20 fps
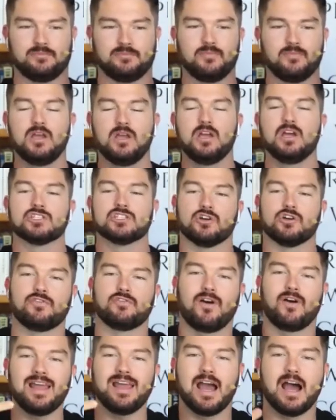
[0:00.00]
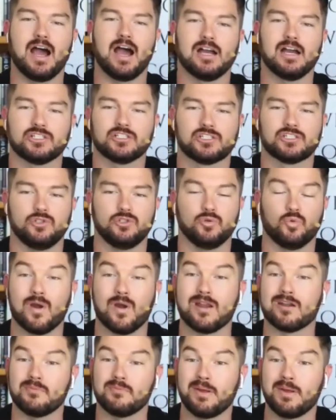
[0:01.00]
So if I asked you
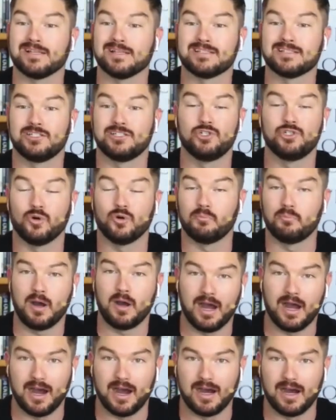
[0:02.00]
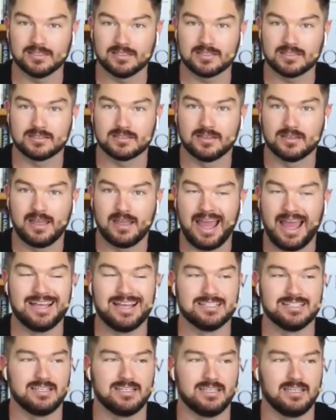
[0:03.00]
whereabouts is your past, as
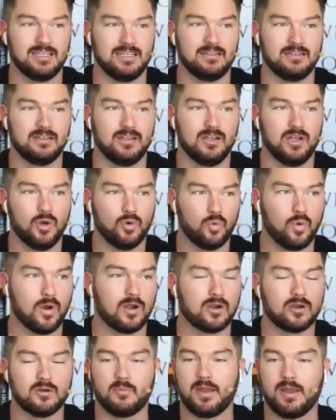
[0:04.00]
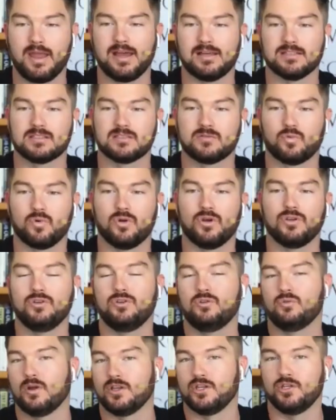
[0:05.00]
in whereabouts were you when
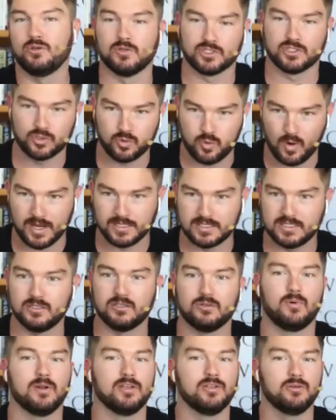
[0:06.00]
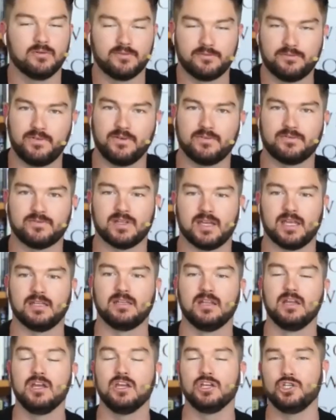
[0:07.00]
you were 20 or when you were 15,
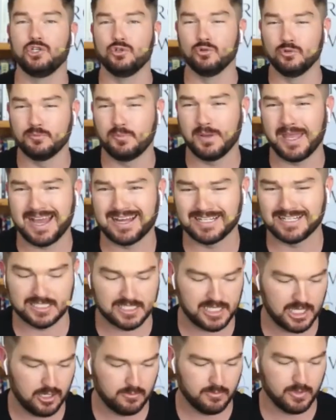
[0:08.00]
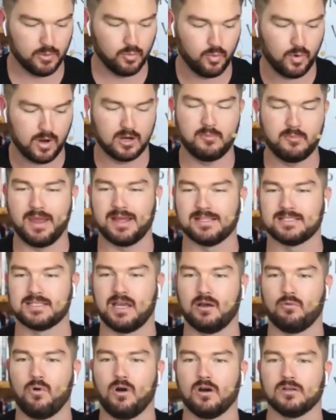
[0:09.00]
you would be able to tell me whereabouts that
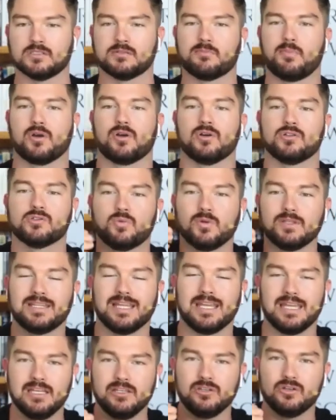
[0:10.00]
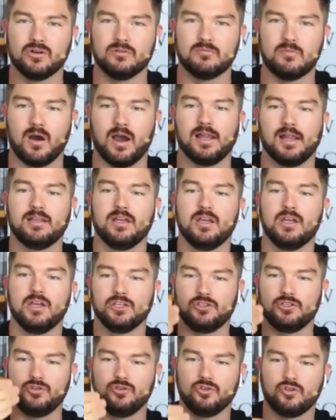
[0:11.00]
was, because within your mind, you
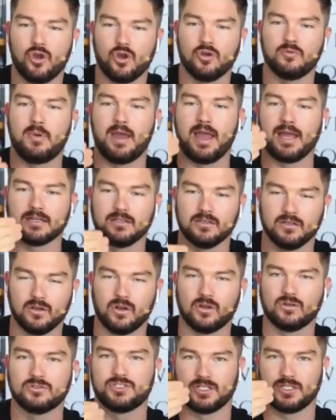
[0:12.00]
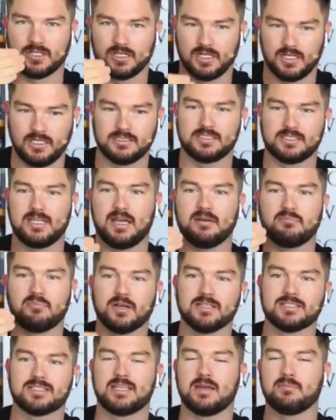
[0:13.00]
go back logically, step by
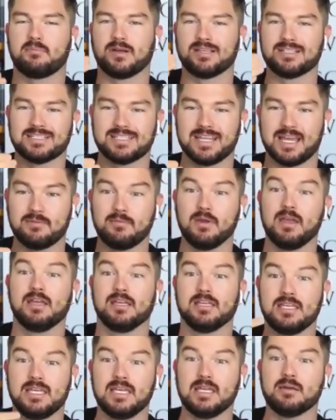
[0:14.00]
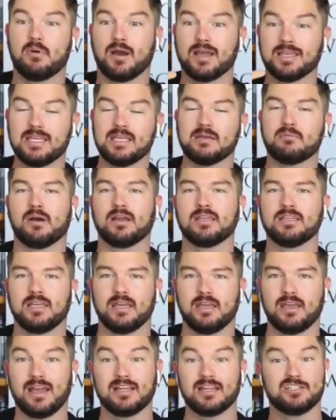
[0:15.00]
step by step, year by year by year,
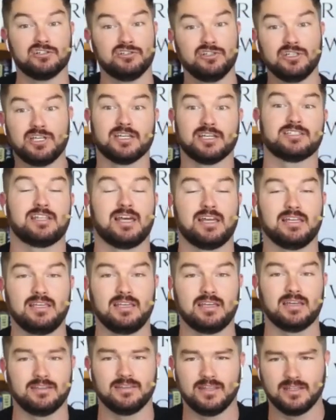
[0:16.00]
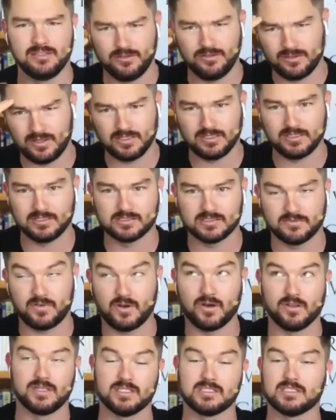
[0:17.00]
until you get to that year. And then you think to yourself, oh,
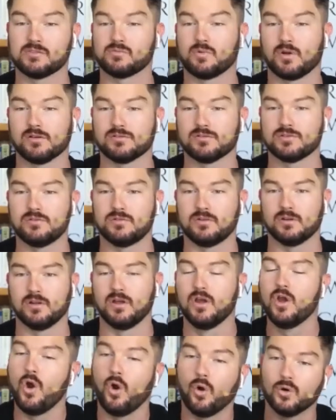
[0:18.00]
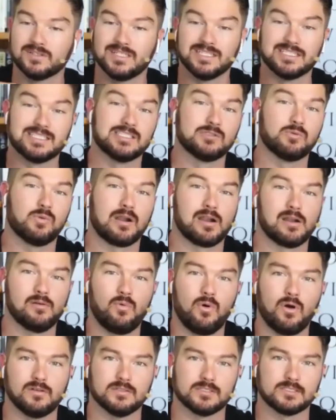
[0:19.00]
this is what I was doing, or this is where I
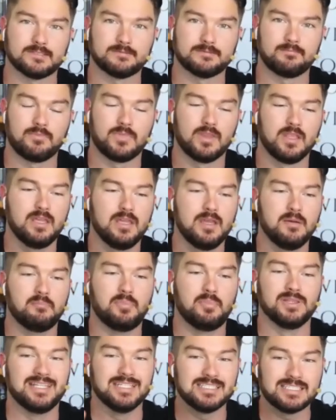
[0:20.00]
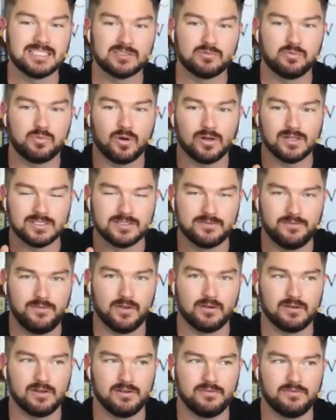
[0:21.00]
was. But this is what is very,
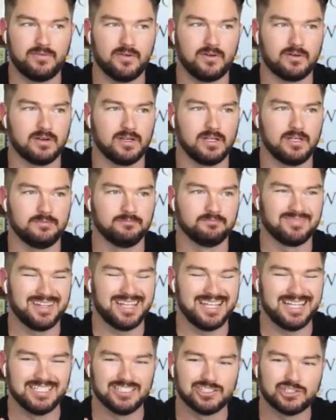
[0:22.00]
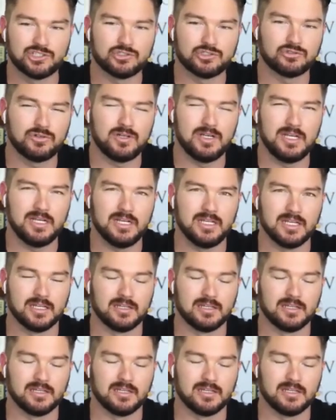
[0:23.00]
very intriguing.